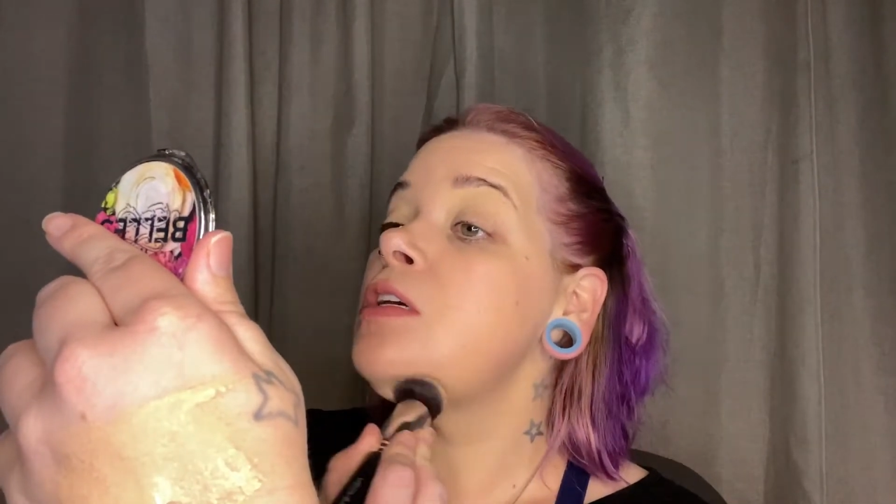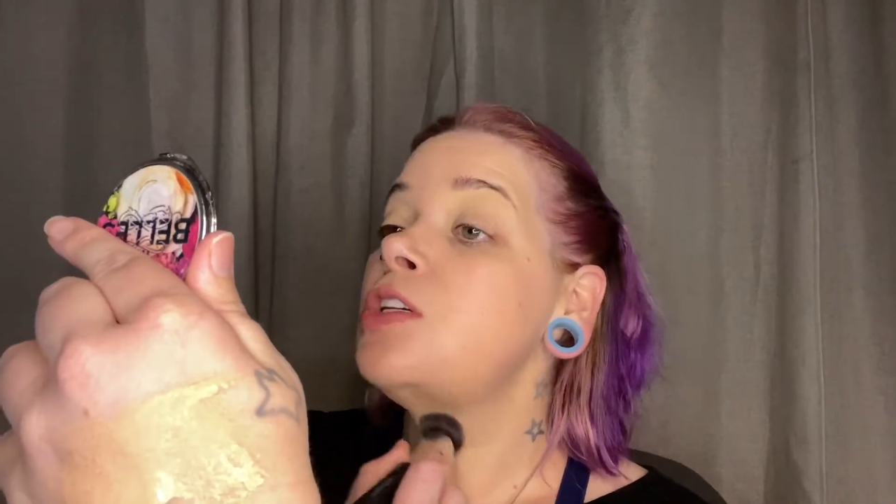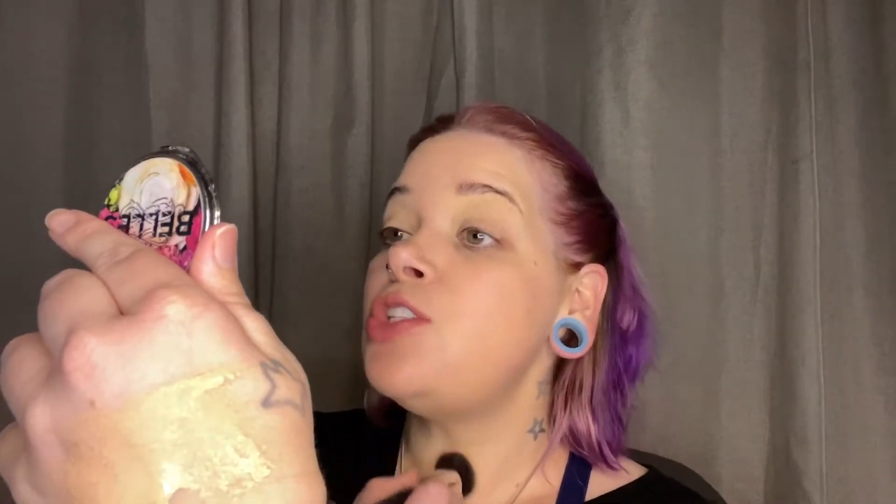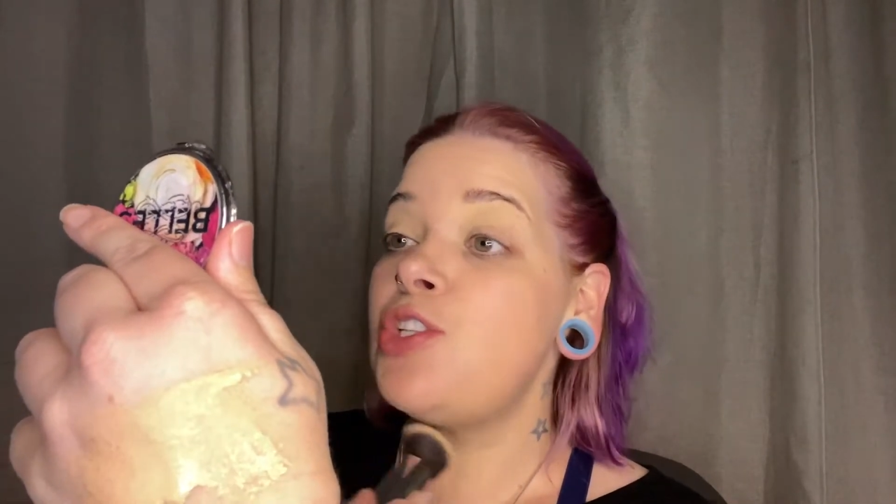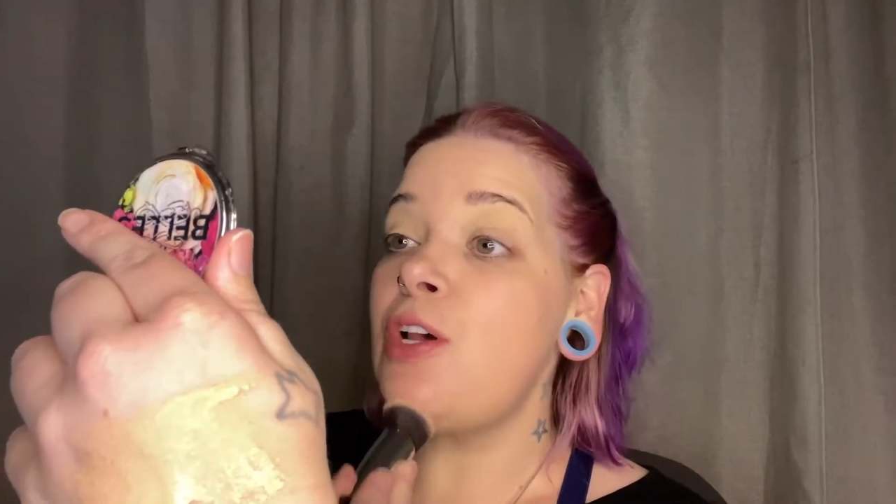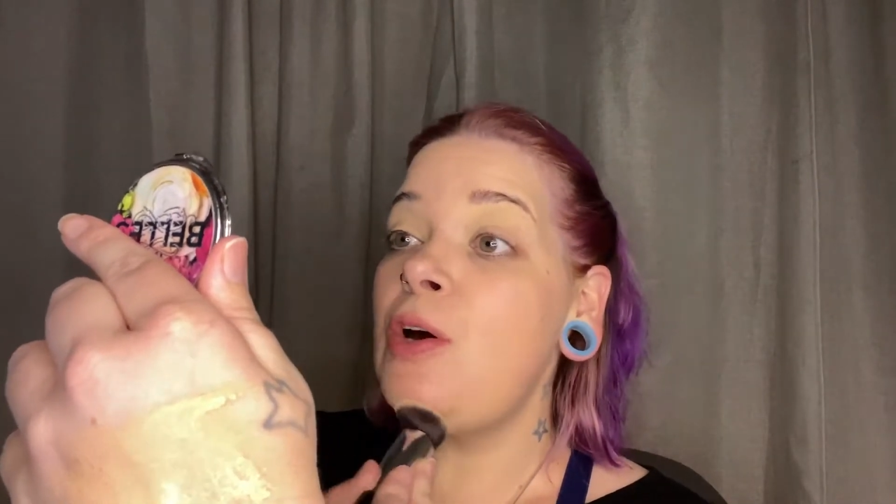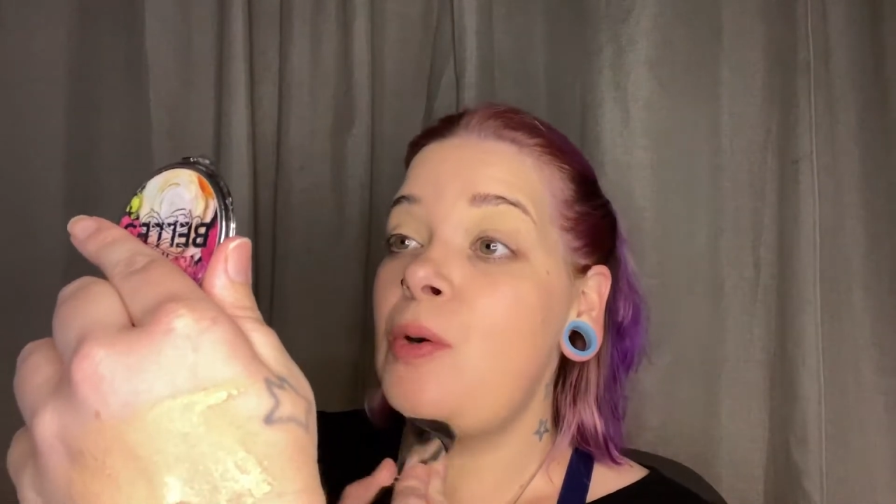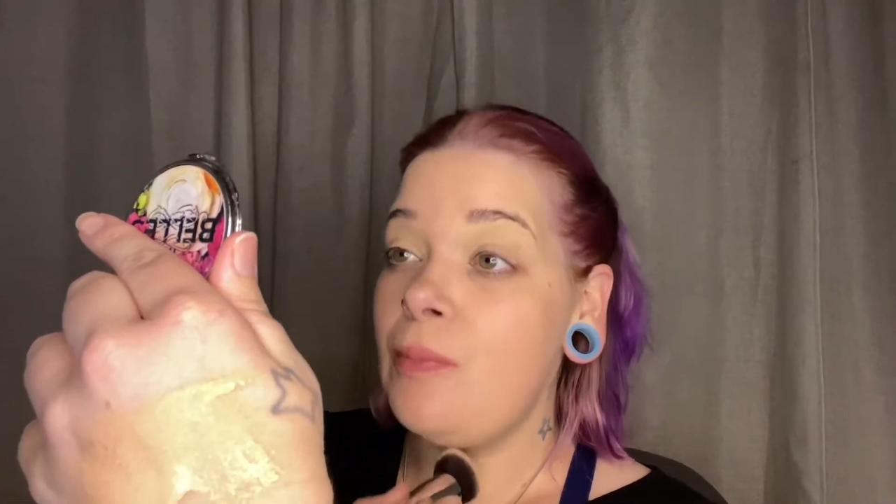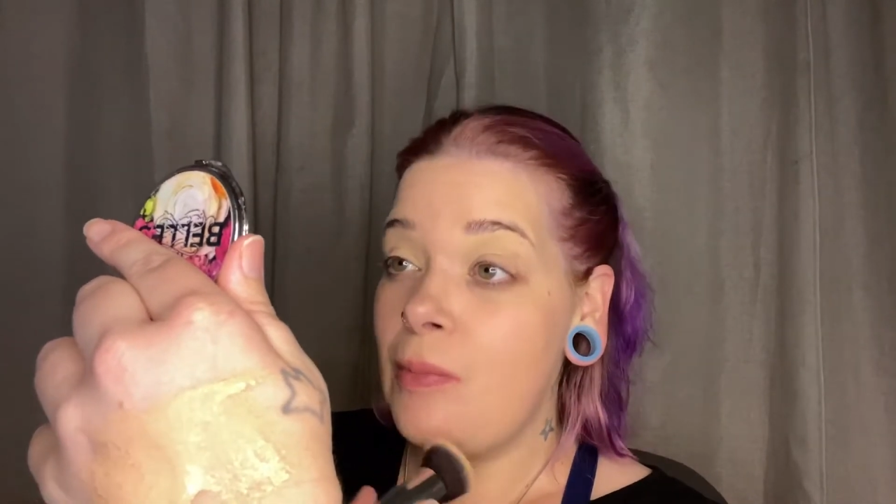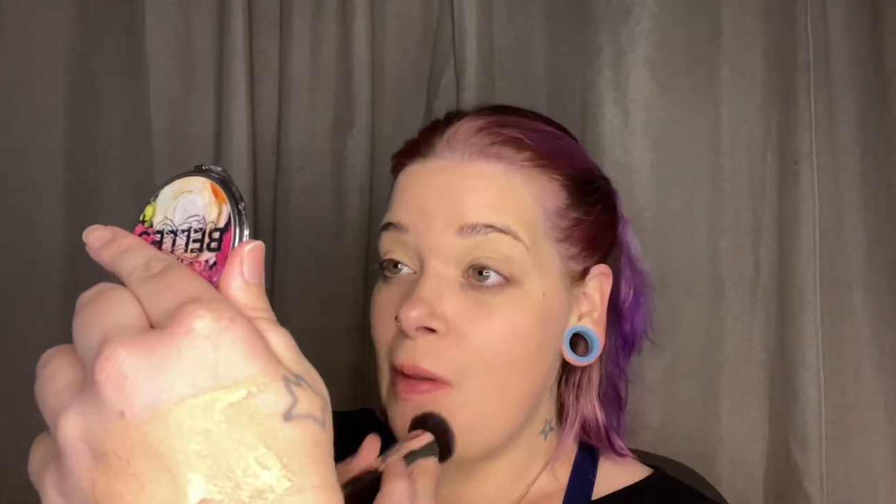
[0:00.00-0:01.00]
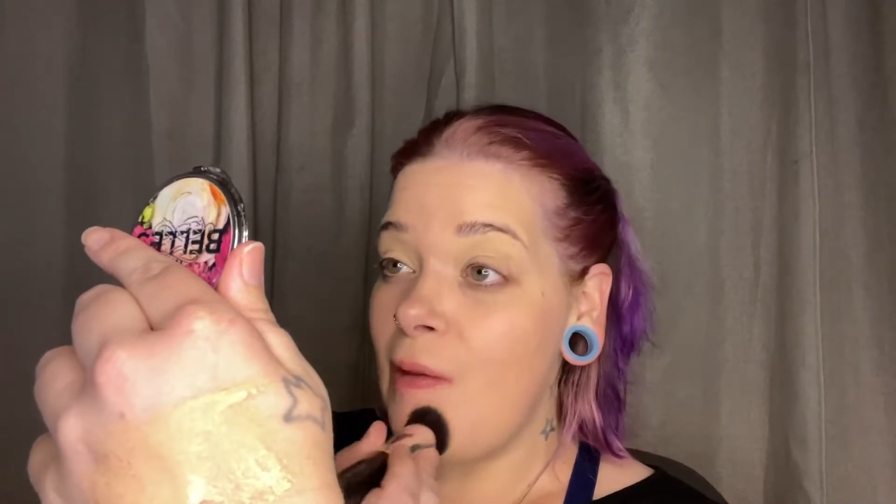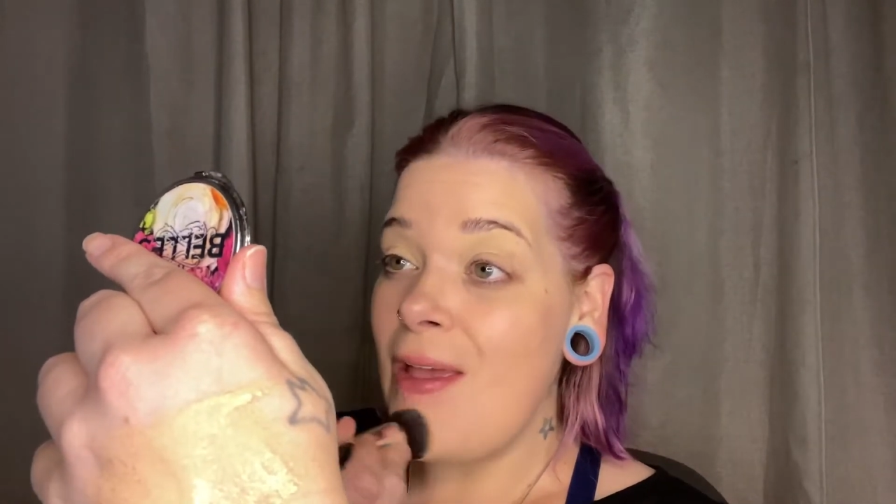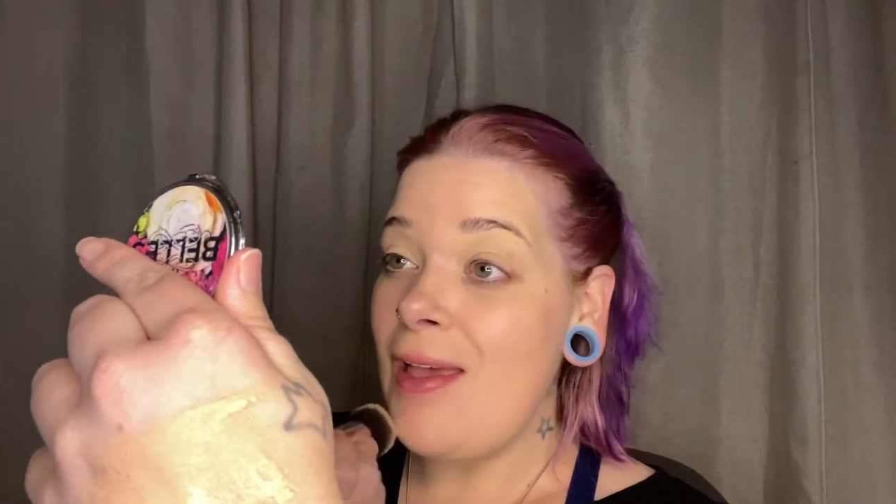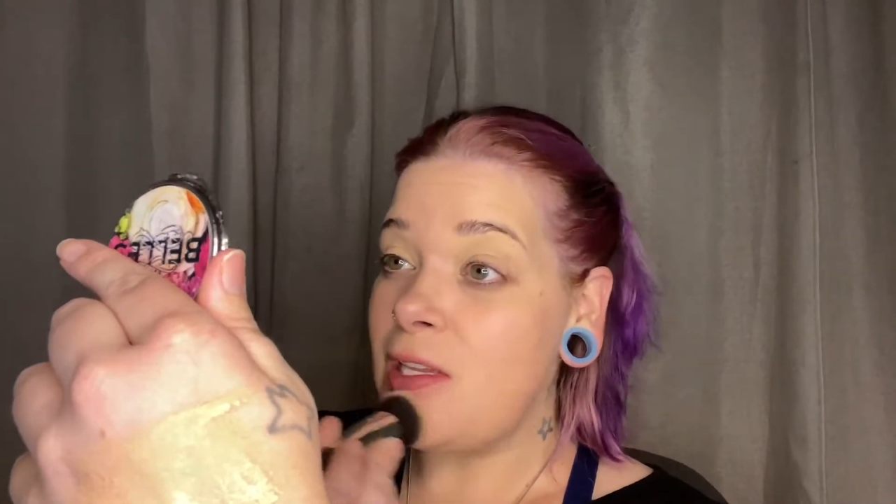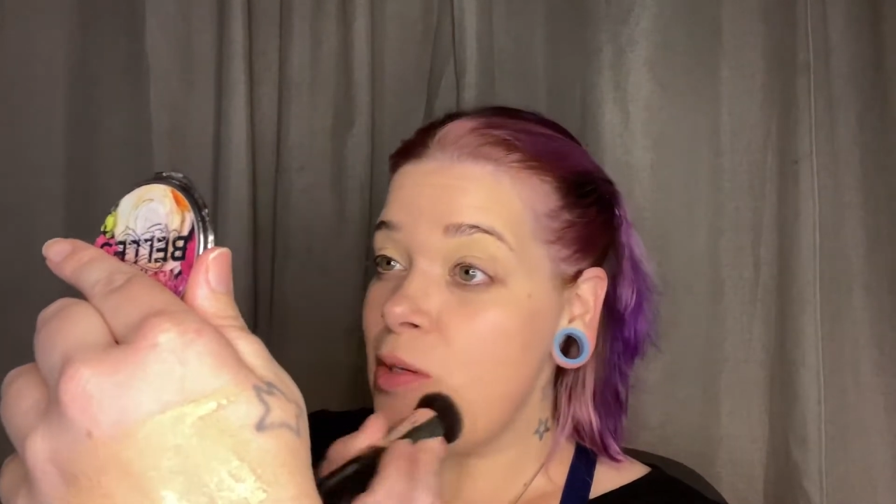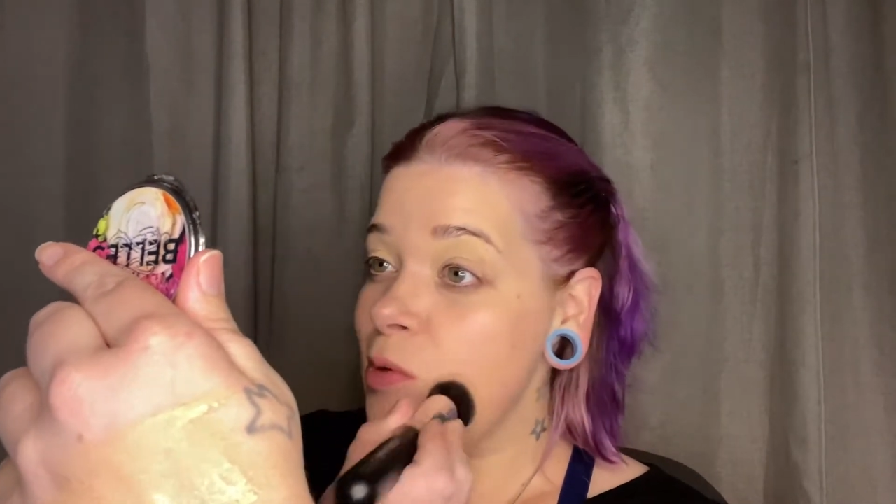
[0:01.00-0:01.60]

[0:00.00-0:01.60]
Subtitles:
So as I was